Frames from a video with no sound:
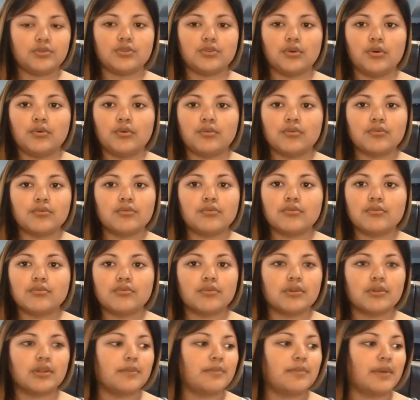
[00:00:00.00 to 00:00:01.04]
don't
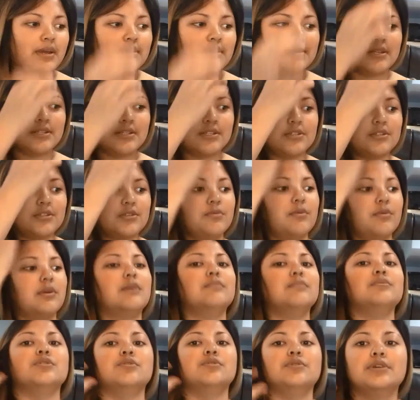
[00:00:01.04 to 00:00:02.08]
really pay attention to what
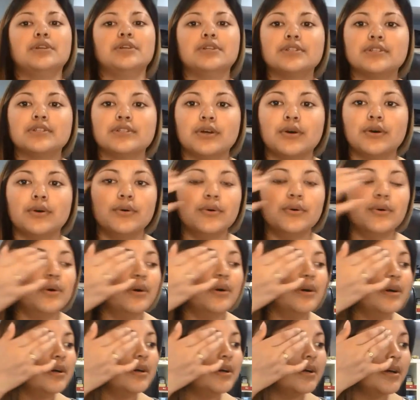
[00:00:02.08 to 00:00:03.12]
I'm doing. So
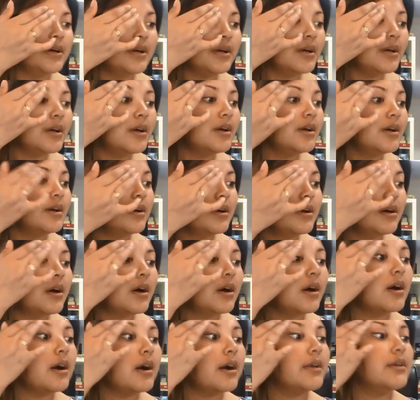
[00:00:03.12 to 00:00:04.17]

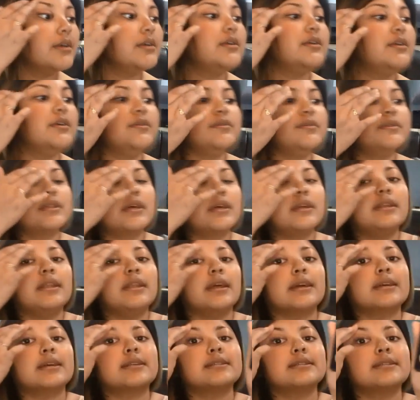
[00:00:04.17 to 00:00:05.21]
I use the
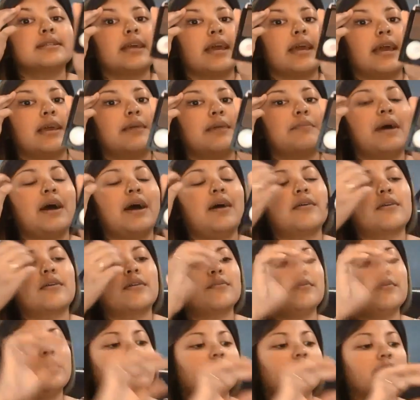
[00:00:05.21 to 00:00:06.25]
NYX cake
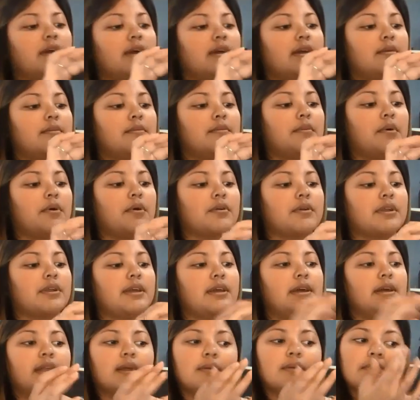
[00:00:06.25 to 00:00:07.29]
powder one, and I'm
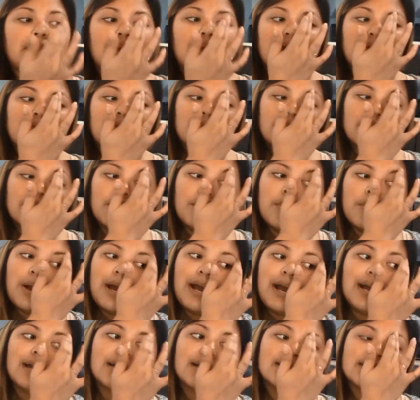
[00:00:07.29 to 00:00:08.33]
already hitting pan for the
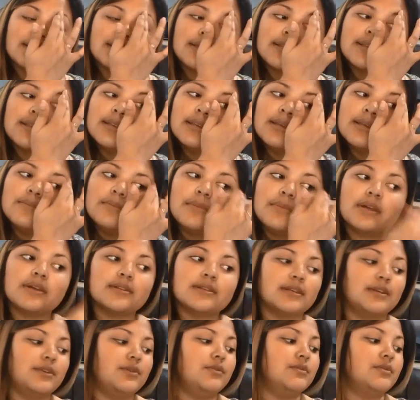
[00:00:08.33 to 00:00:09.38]
wax
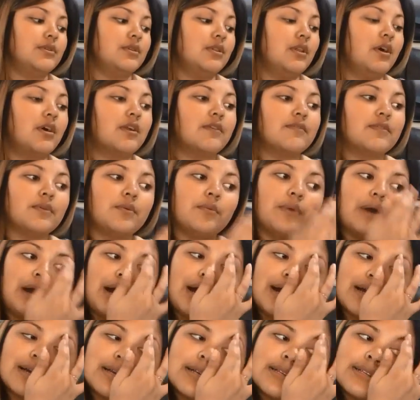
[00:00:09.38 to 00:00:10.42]
because I use a lot of the
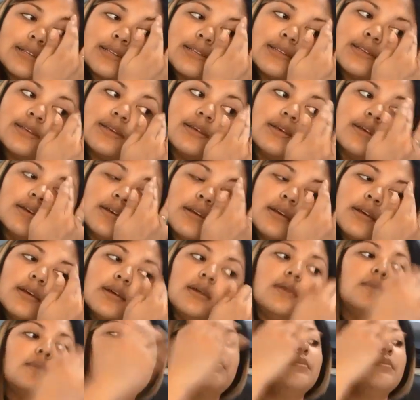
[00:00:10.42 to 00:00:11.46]
wax.
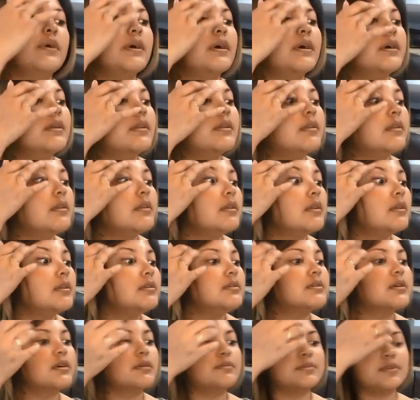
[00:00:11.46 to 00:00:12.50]
But
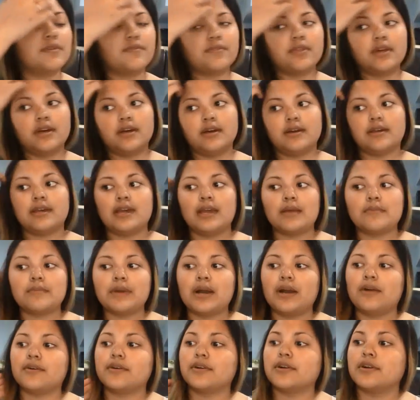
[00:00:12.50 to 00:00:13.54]
in terms of the cake
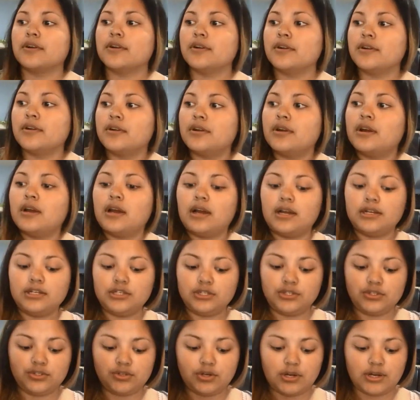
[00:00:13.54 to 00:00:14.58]
powder, I
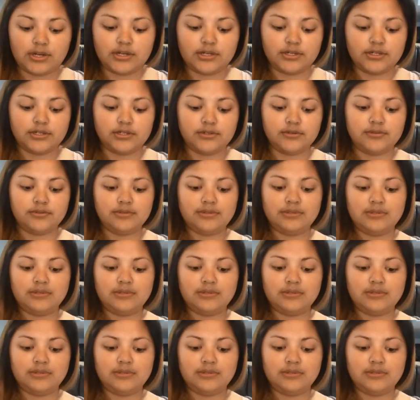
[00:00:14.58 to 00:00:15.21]
just try to